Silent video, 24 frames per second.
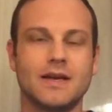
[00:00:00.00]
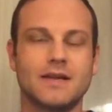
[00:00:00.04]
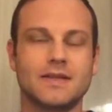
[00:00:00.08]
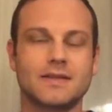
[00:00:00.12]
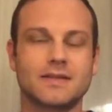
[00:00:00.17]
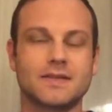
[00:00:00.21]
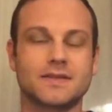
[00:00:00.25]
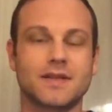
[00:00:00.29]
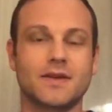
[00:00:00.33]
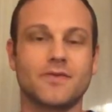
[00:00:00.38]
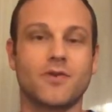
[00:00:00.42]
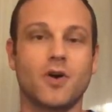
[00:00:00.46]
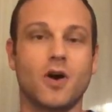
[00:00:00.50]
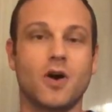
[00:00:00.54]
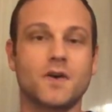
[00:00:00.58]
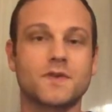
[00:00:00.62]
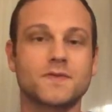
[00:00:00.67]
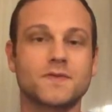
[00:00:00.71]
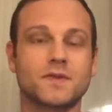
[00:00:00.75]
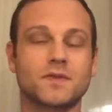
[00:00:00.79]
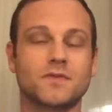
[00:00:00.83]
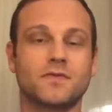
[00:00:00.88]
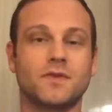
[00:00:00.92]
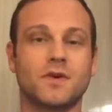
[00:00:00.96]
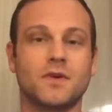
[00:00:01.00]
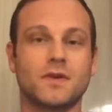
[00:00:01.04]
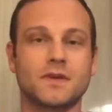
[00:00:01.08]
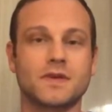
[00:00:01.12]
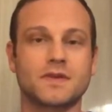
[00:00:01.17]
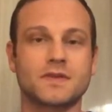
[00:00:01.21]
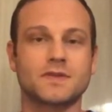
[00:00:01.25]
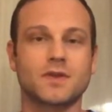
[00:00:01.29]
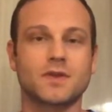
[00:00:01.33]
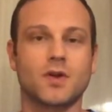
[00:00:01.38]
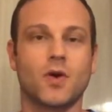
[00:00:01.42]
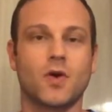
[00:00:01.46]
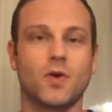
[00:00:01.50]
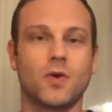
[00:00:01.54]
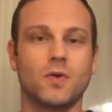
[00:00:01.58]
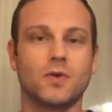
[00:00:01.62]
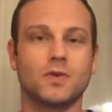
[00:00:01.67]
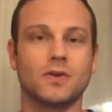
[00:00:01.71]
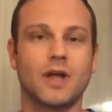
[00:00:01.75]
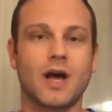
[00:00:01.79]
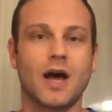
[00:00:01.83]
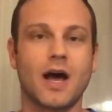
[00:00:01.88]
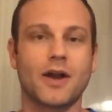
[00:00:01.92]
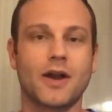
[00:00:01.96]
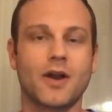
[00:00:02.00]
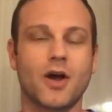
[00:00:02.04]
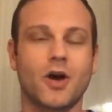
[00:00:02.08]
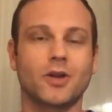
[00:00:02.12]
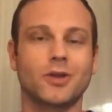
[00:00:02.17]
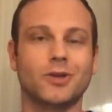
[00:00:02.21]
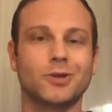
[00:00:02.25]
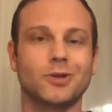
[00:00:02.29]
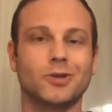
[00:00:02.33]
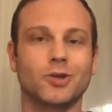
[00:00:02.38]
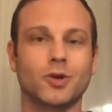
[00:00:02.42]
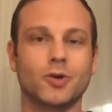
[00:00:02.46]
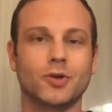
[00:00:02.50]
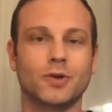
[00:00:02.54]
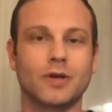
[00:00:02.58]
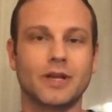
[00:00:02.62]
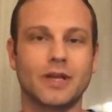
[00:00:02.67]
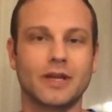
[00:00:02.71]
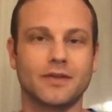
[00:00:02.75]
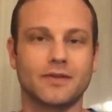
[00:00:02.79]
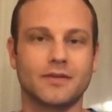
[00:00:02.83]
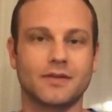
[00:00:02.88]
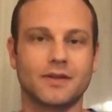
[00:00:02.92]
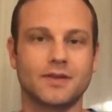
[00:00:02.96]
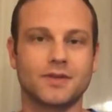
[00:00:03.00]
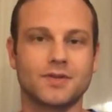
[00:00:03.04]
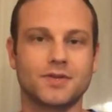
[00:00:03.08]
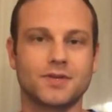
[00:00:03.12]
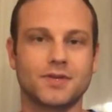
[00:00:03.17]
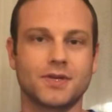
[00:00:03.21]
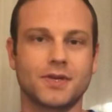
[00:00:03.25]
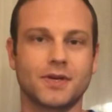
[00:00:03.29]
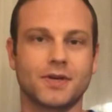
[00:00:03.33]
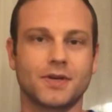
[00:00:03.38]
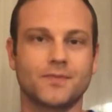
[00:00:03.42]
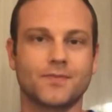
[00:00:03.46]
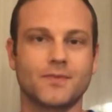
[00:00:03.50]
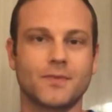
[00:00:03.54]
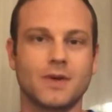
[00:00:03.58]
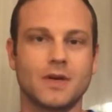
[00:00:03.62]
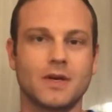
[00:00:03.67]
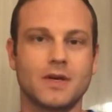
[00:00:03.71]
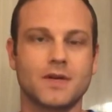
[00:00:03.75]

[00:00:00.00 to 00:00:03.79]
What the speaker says: since I've also focused a whole lot on learning this year.